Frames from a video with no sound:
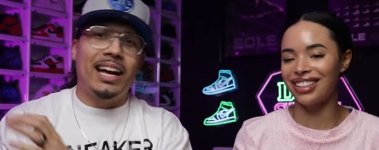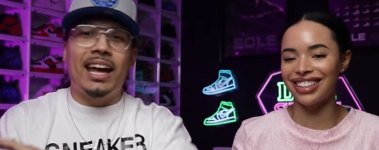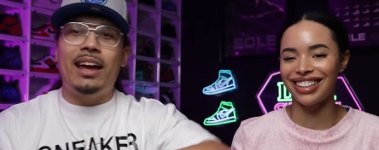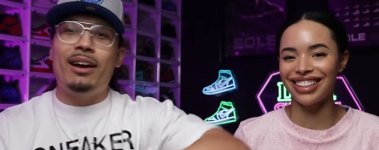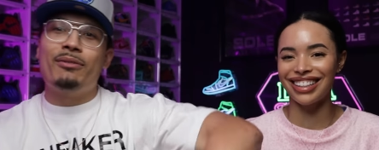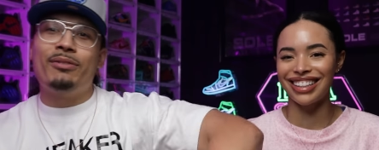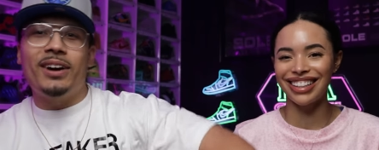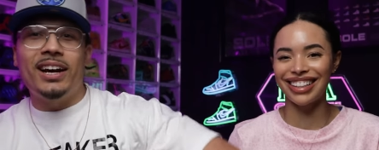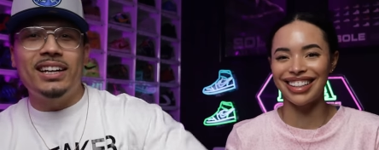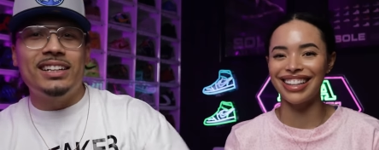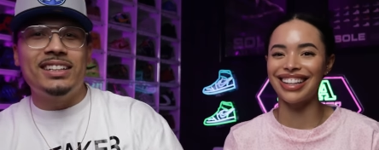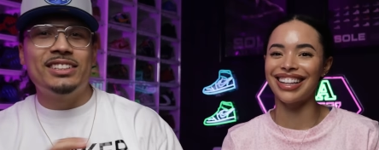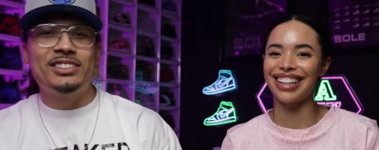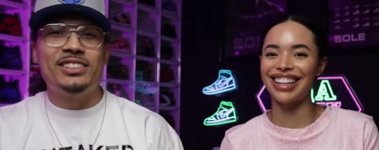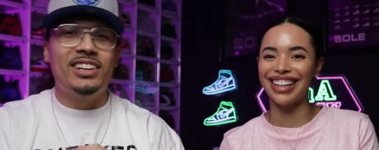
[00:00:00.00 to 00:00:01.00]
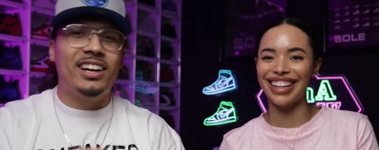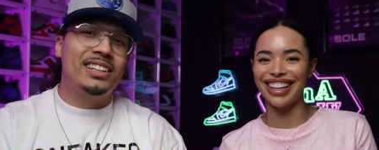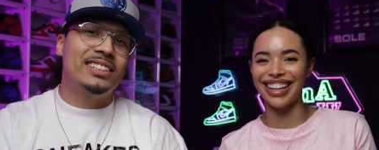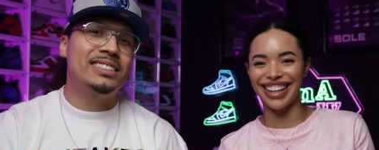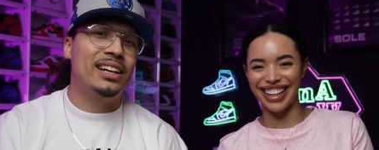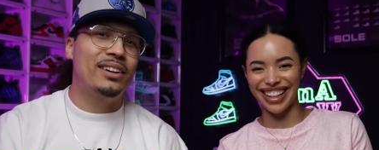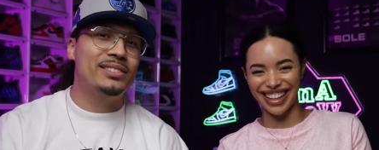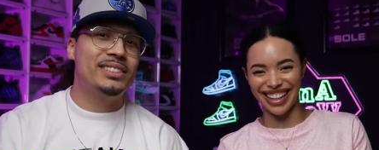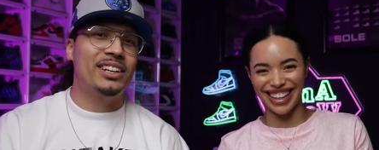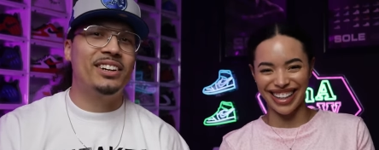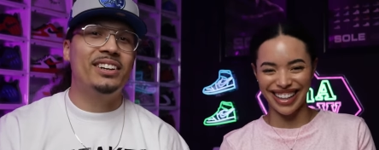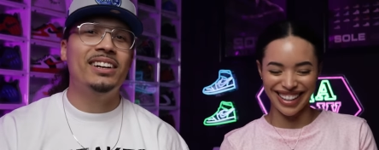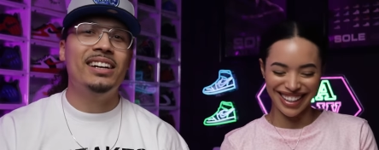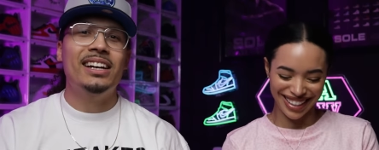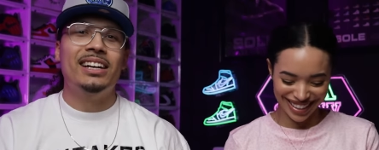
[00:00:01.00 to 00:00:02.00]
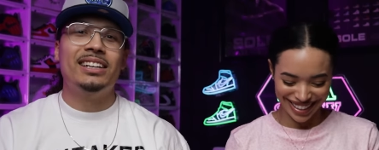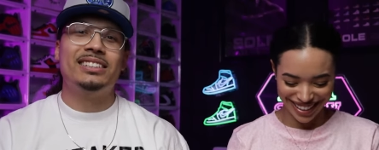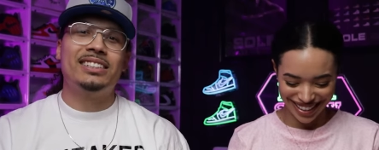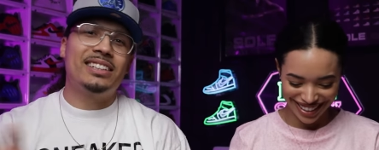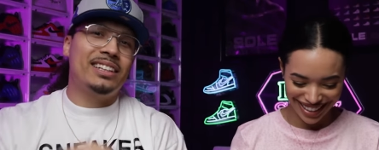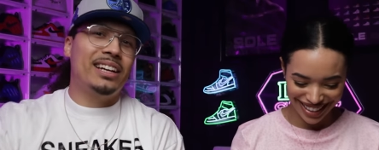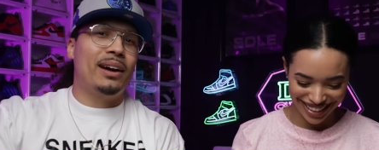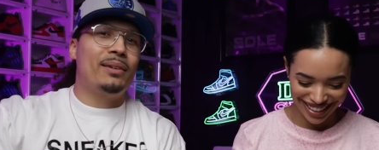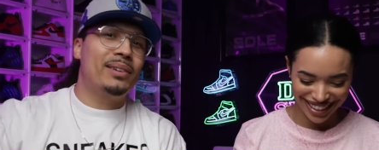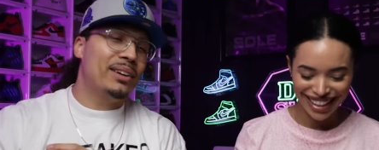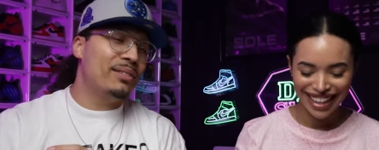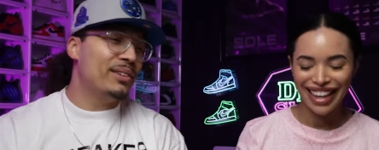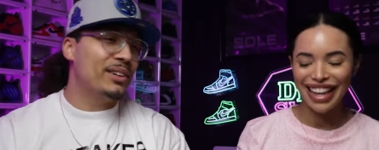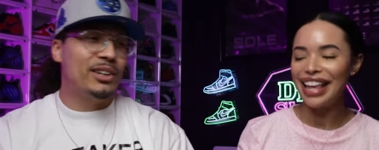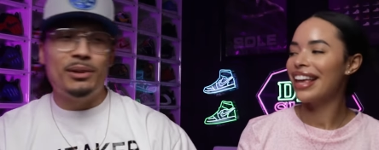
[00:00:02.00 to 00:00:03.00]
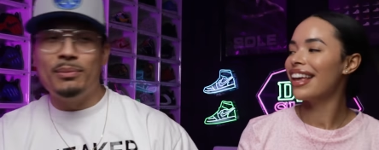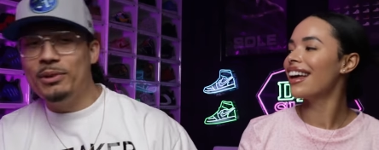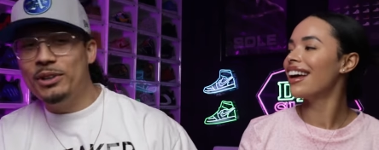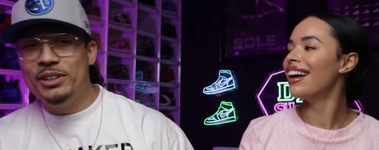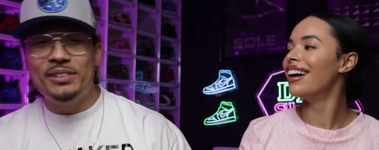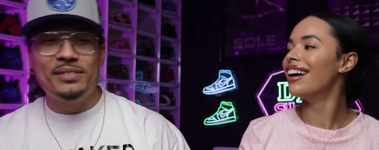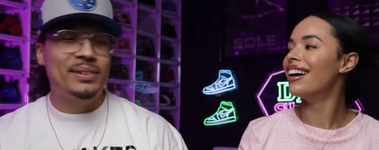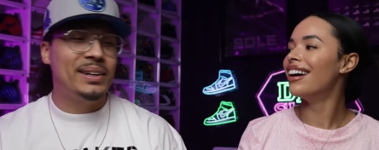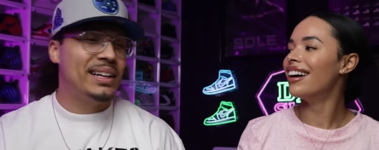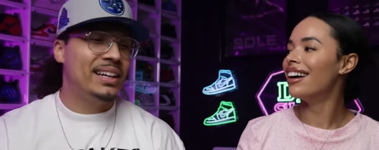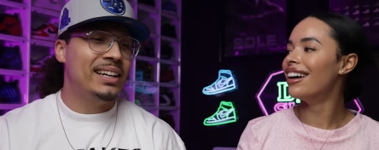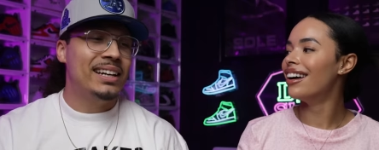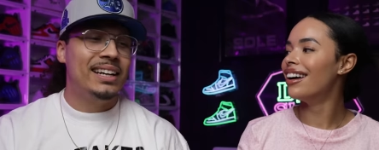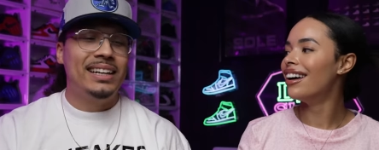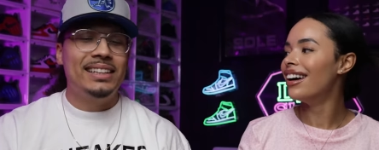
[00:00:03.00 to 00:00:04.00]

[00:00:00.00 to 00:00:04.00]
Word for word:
Speaker 1: like hand fighting and doing all this stuff. So I'm giving her the move, but